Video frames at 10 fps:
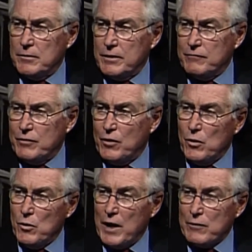Even
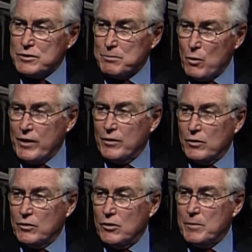though I was born in
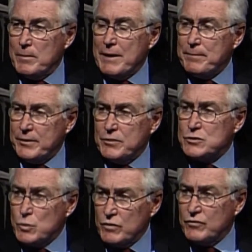Oklahoma, my
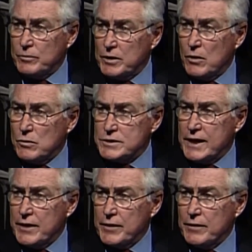parents were from Coles
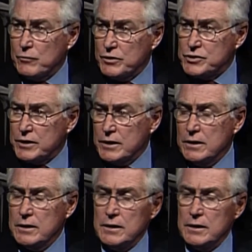County originally,